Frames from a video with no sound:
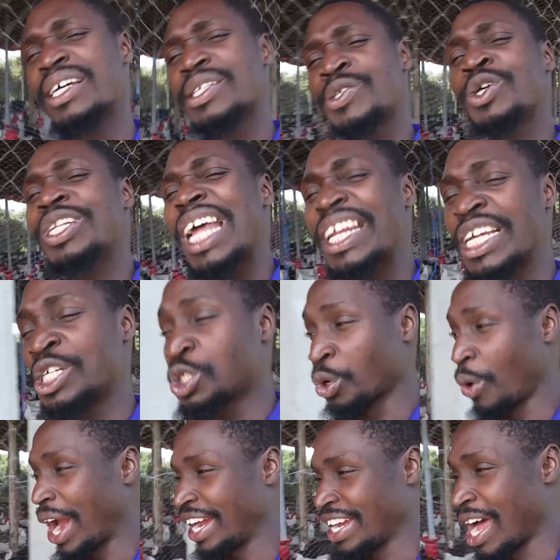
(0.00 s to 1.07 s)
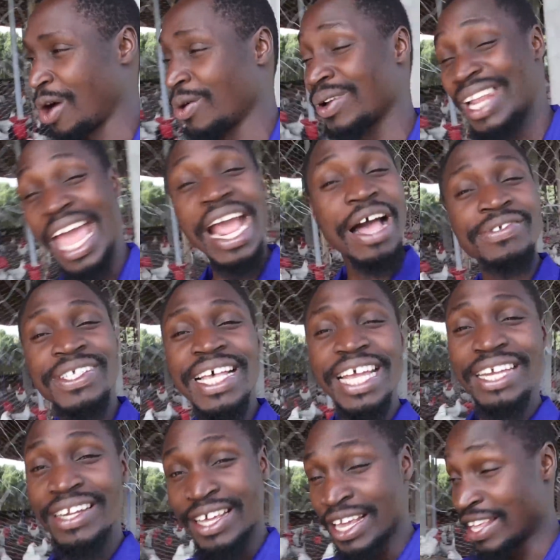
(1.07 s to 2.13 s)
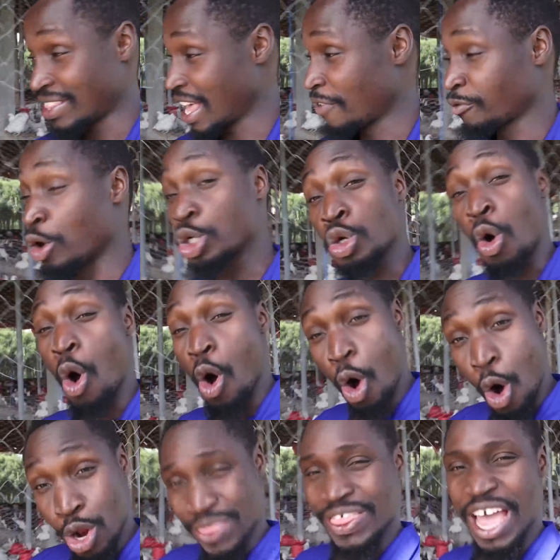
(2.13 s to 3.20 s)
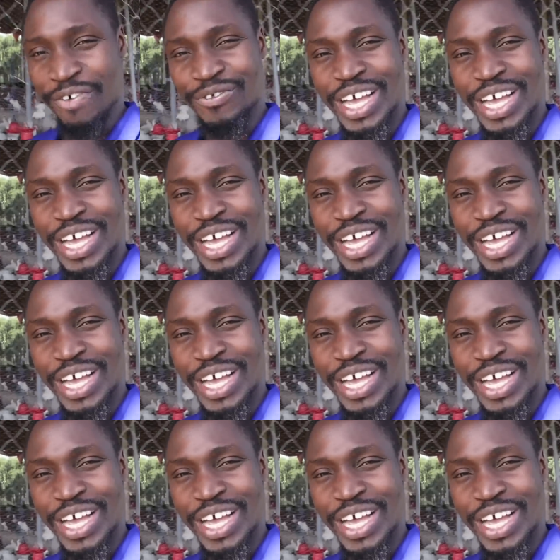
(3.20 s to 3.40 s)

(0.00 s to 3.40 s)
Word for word: It's not an issue right now, like I've said. They have got all their